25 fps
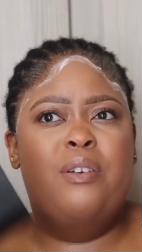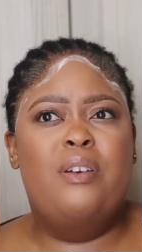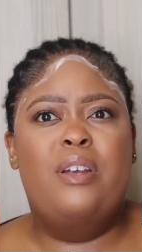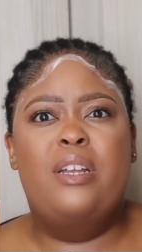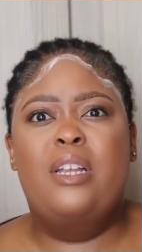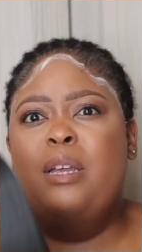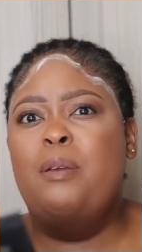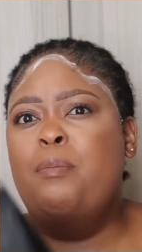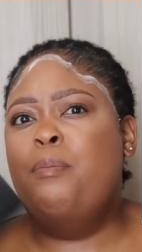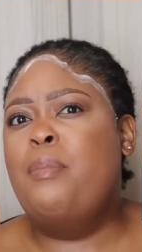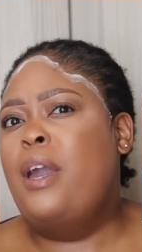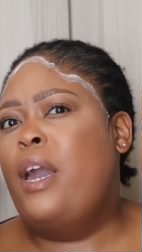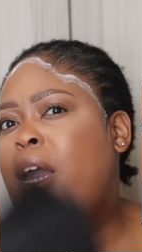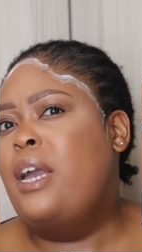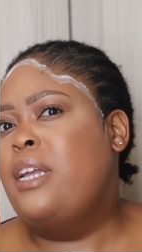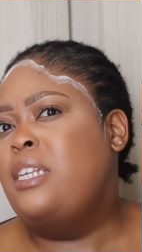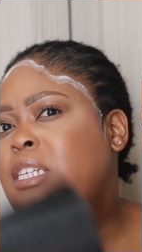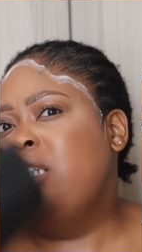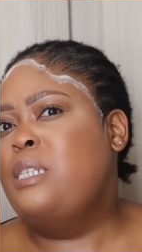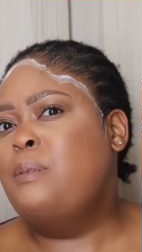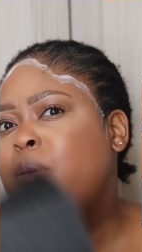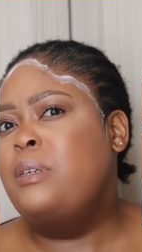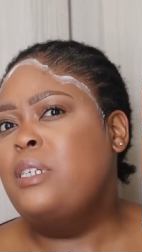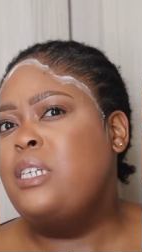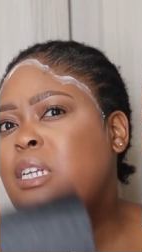really bad,
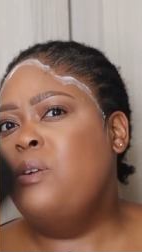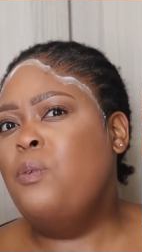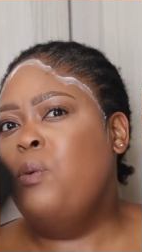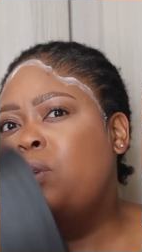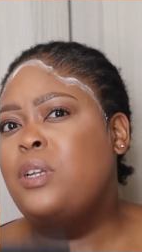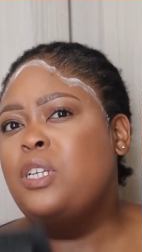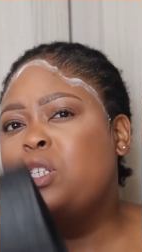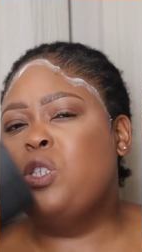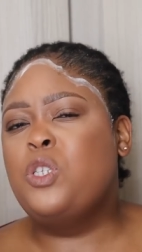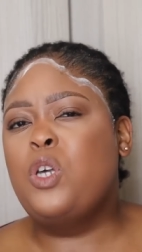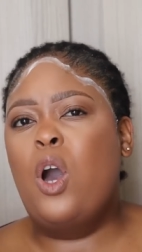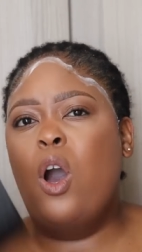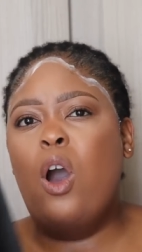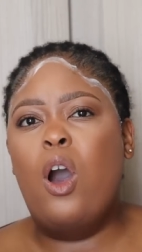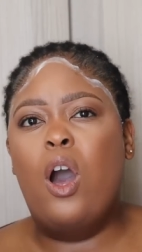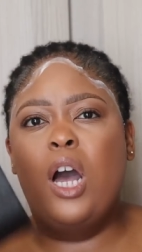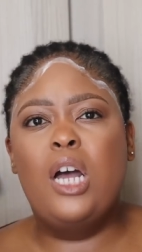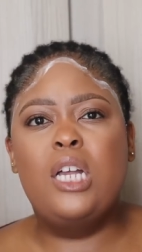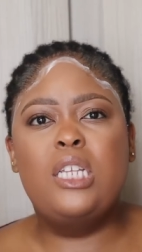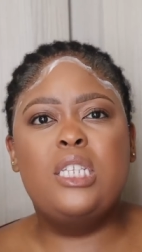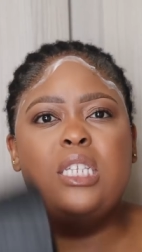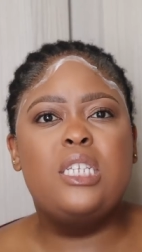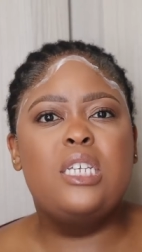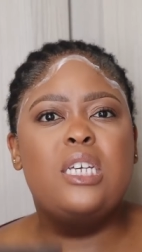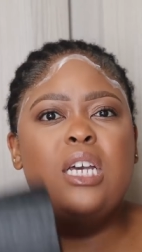especially when it's
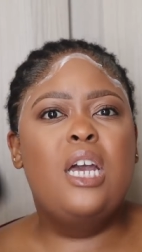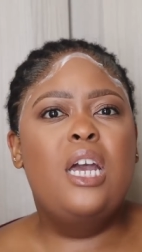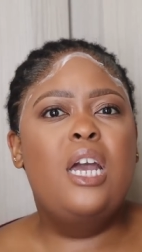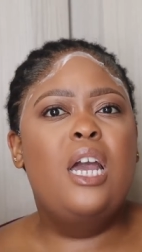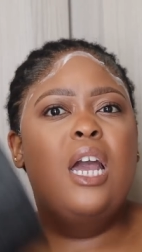hot